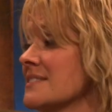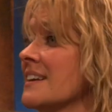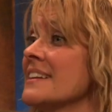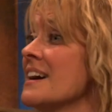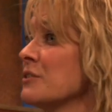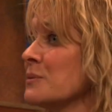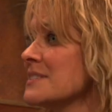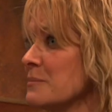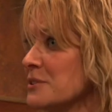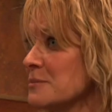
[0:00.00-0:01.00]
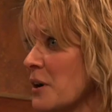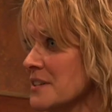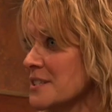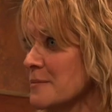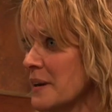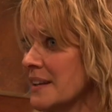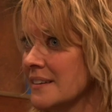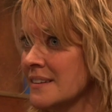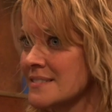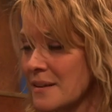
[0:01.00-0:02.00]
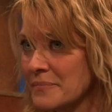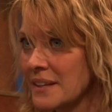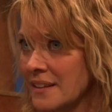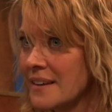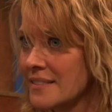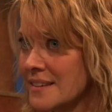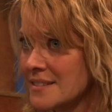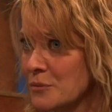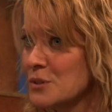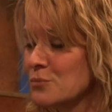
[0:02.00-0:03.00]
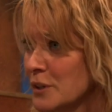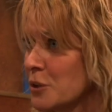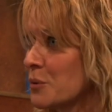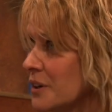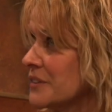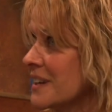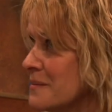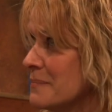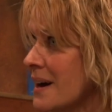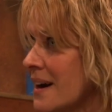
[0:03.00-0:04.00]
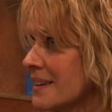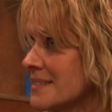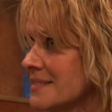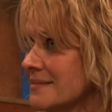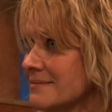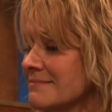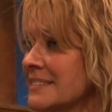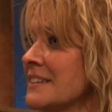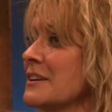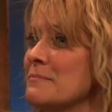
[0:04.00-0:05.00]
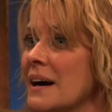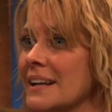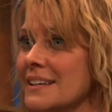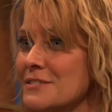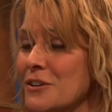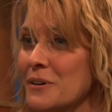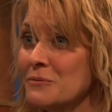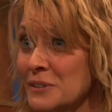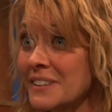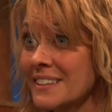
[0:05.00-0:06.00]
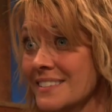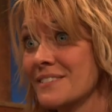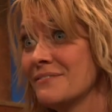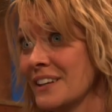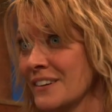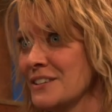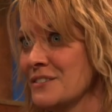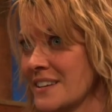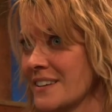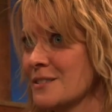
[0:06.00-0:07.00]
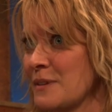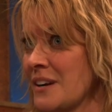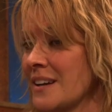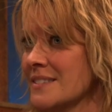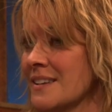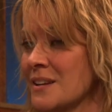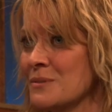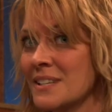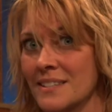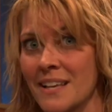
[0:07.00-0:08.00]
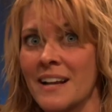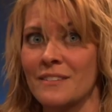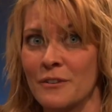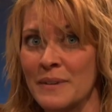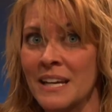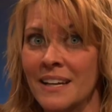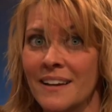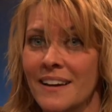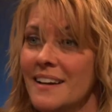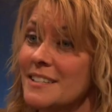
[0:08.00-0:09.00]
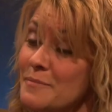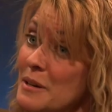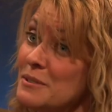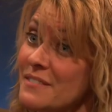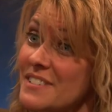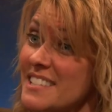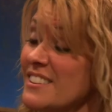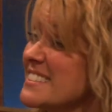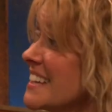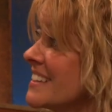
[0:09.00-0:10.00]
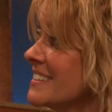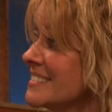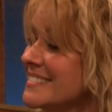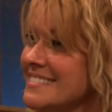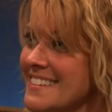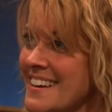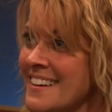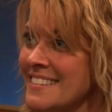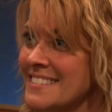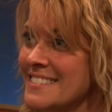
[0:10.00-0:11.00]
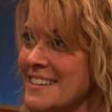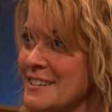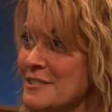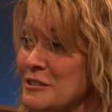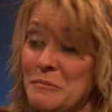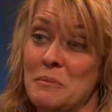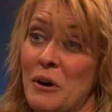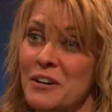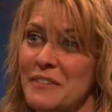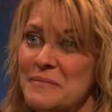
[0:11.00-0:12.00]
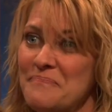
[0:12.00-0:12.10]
and I never was able to participate in something like this that was real world impact giving money. So it really is a very unique experience, and it was exciting for me to be able to facilitate it and to be a part of it.